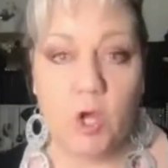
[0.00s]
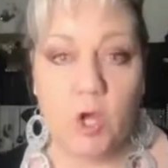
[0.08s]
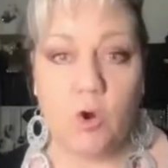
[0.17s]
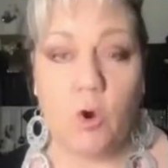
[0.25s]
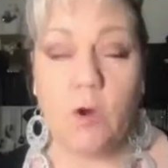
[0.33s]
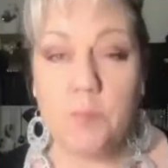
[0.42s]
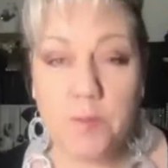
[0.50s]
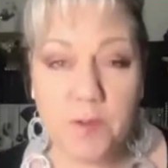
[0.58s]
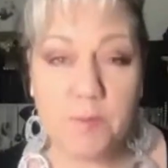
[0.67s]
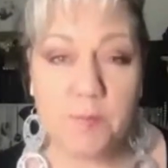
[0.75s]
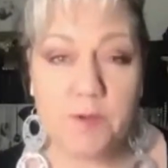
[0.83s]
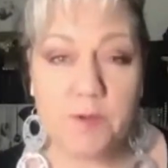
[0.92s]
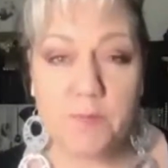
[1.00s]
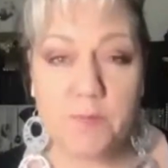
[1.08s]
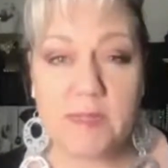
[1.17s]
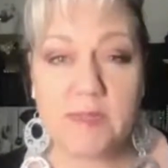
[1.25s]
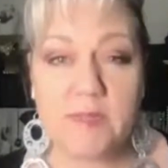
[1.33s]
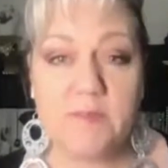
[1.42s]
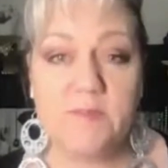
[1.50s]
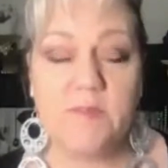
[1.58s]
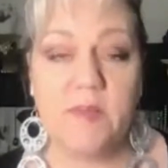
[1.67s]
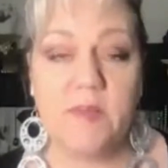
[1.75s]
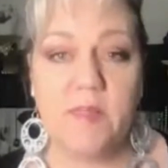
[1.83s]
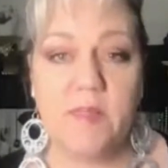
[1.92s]
corporate perspective,
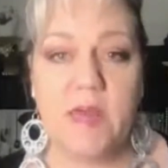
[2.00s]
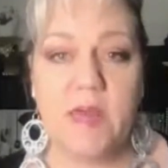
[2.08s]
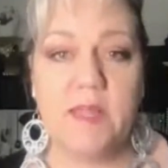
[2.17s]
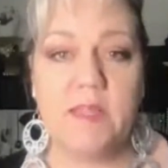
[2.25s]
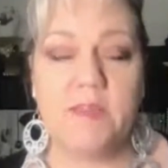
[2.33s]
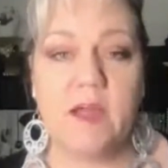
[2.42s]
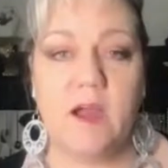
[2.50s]
that